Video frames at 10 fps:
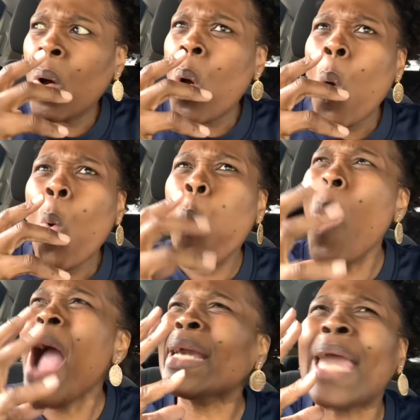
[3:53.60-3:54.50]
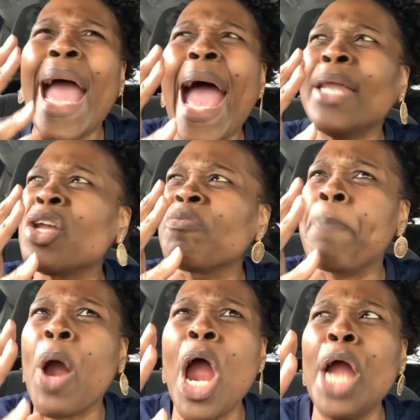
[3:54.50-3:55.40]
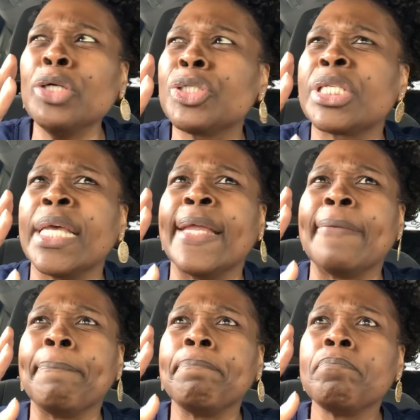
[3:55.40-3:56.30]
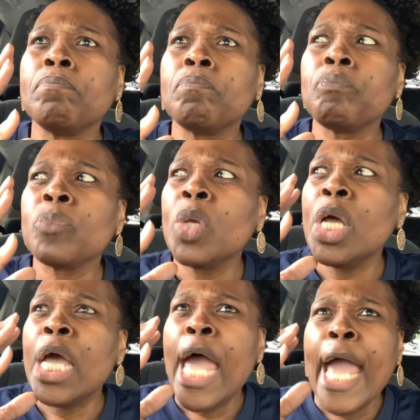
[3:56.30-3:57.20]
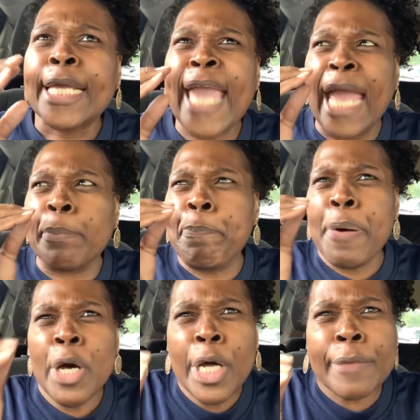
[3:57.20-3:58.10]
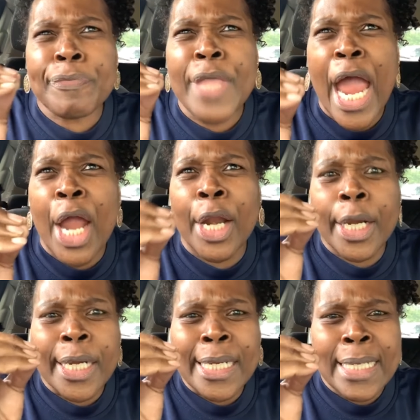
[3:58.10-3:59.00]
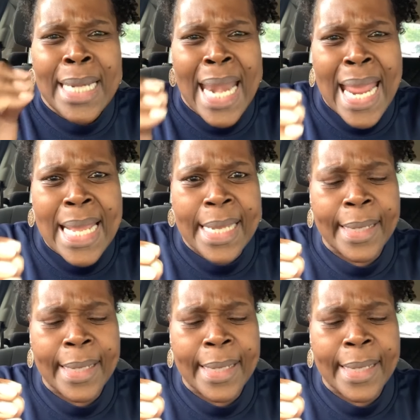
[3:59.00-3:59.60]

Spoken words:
what kind of person can put their knee